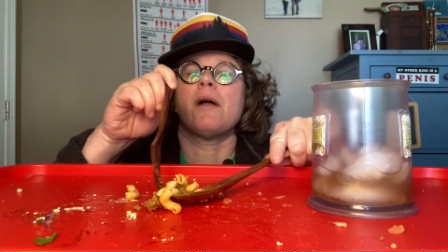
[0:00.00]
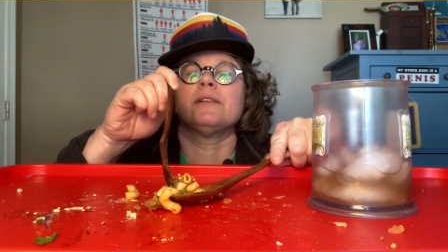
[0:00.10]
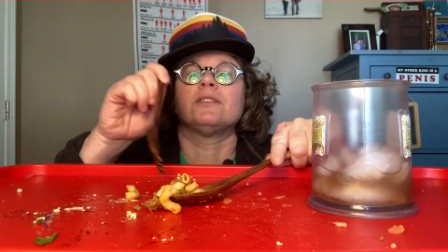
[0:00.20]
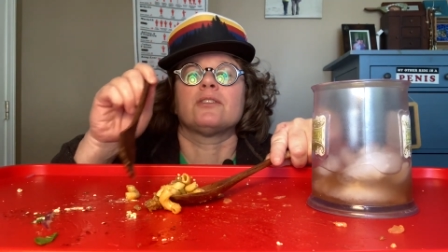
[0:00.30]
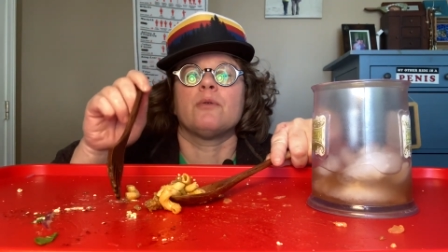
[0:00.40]

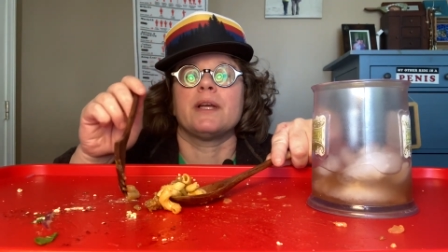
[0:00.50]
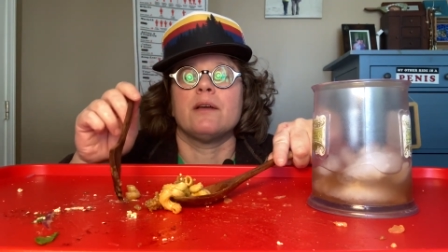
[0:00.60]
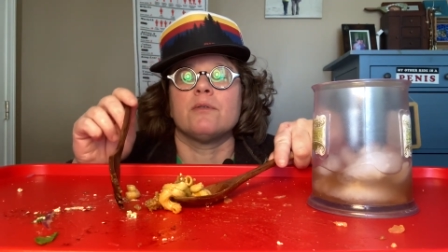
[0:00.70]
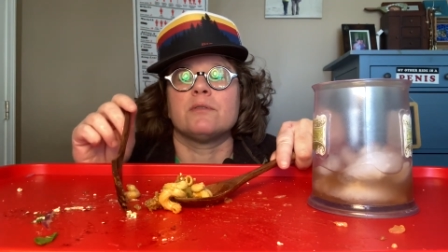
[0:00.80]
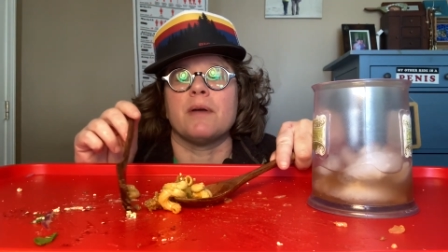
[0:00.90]

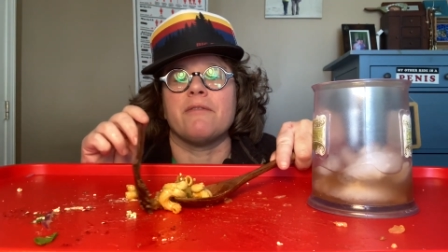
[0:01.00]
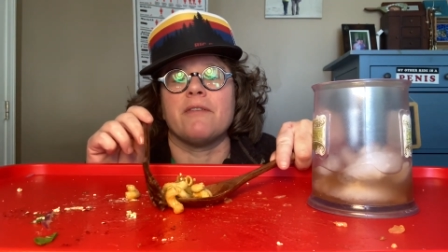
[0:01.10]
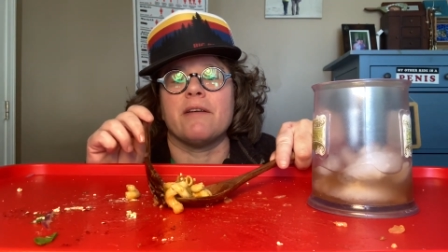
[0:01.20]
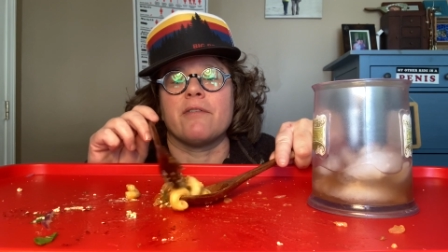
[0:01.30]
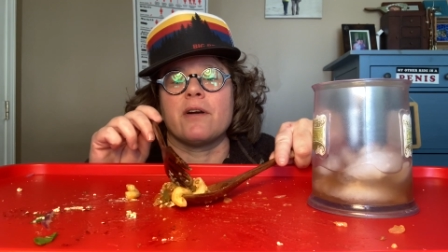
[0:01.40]
Squiggy was my
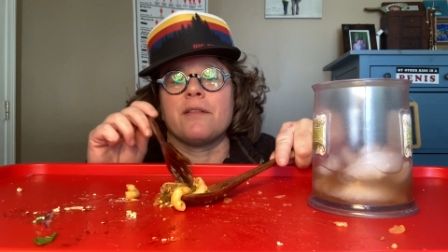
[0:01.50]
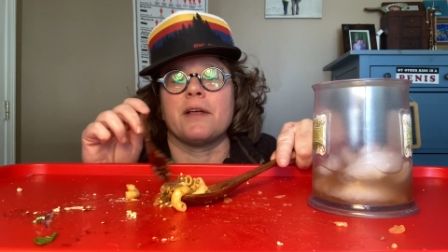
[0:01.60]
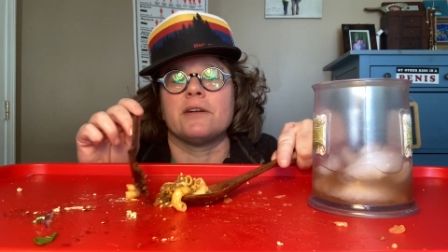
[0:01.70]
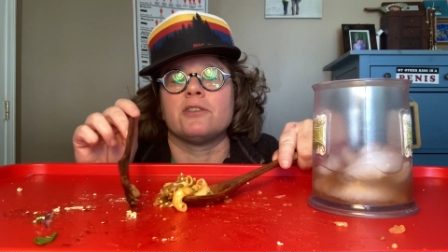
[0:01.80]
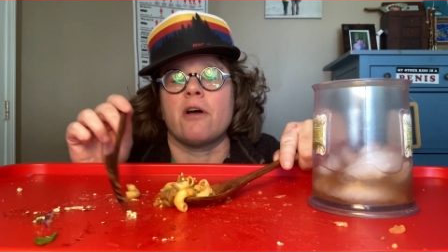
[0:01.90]
favorite on
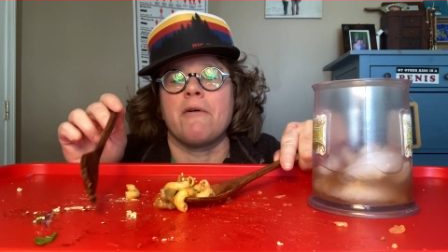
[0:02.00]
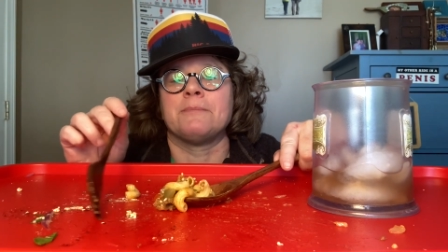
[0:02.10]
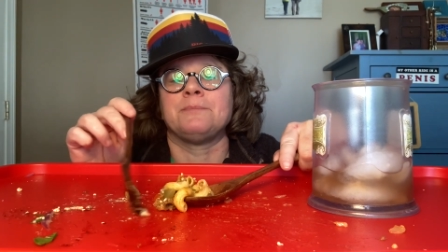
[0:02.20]
that show.